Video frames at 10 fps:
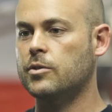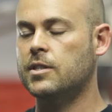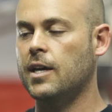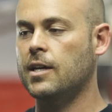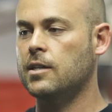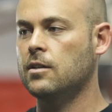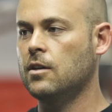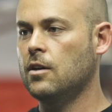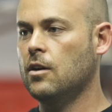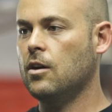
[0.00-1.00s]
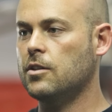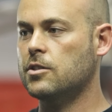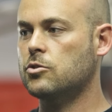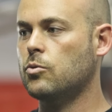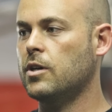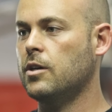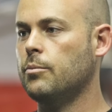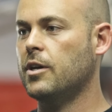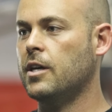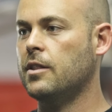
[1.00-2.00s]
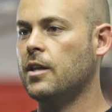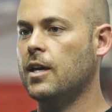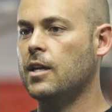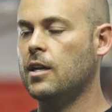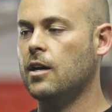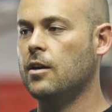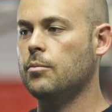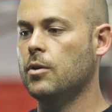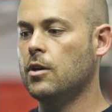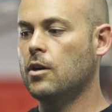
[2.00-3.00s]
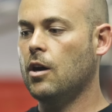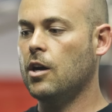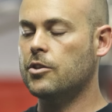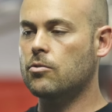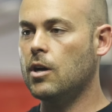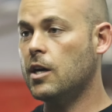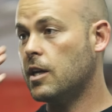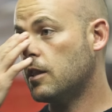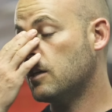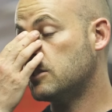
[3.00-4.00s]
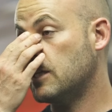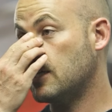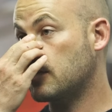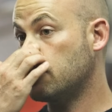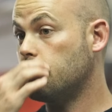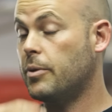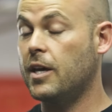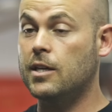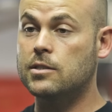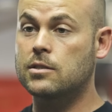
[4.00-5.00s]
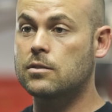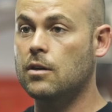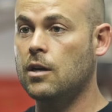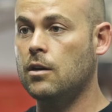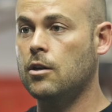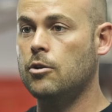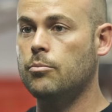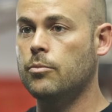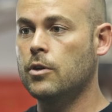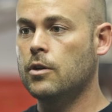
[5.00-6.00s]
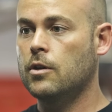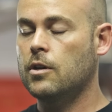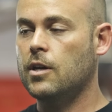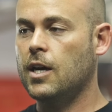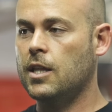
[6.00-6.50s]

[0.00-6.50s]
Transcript: with Dan on the swim, and then on the run, I thought she had a good pace. I